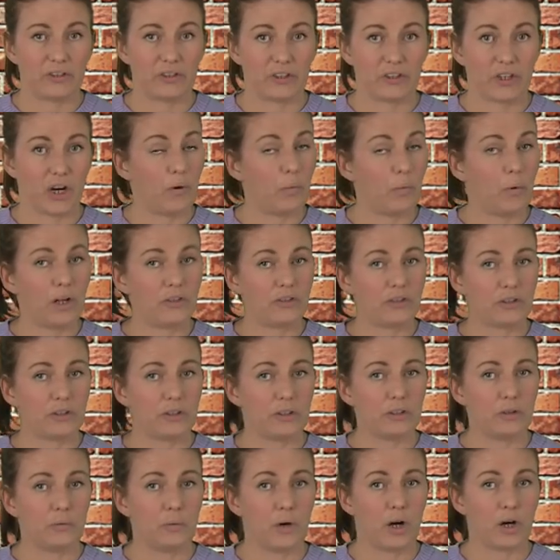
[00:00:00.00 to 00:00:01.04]
just got a
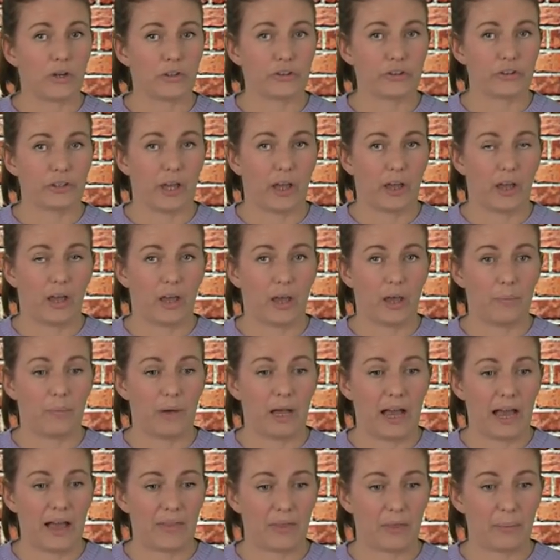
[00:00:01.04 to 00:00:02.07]
watercolour wash um,
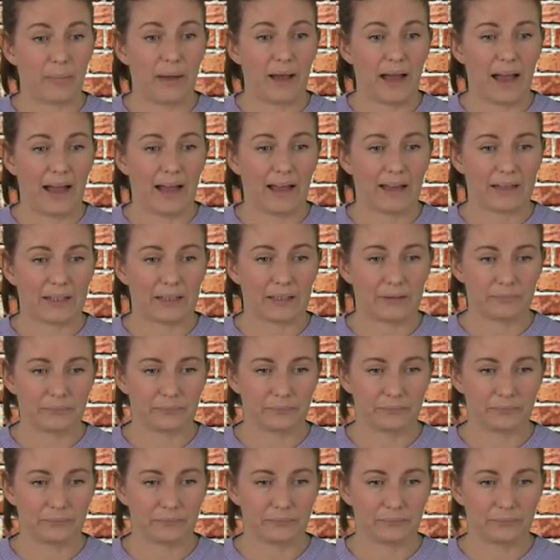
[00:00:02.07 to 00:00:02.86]
at the back